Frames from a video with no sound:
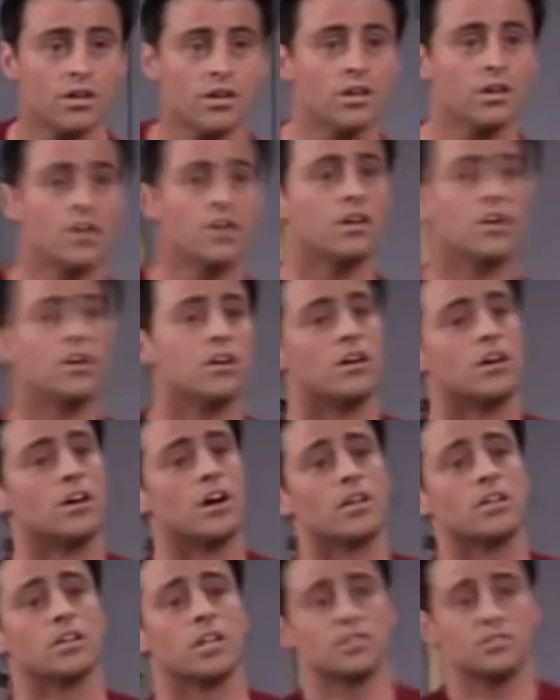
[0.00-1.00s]
Unless you
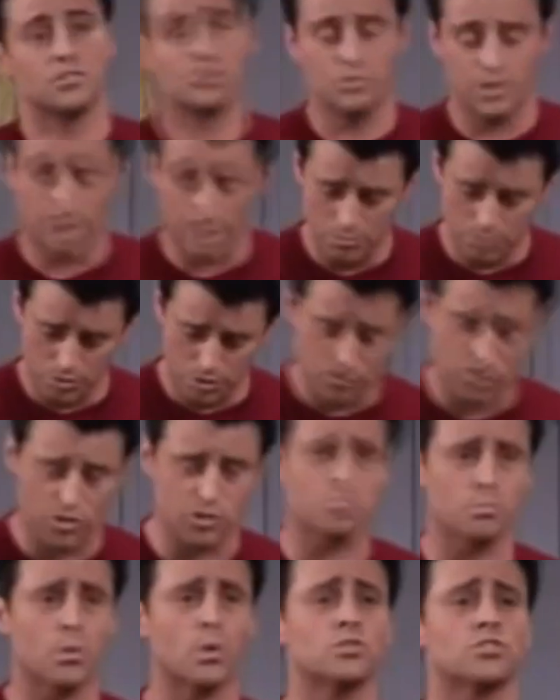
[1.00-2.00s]
name your firstborn child
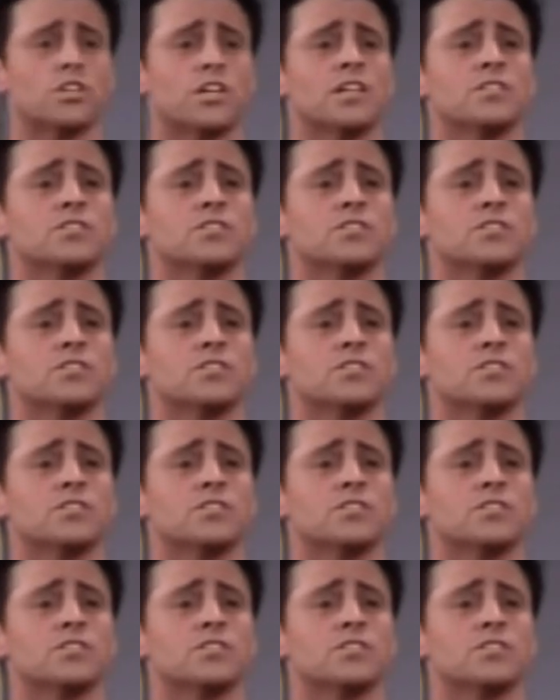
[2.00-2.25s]
Joey.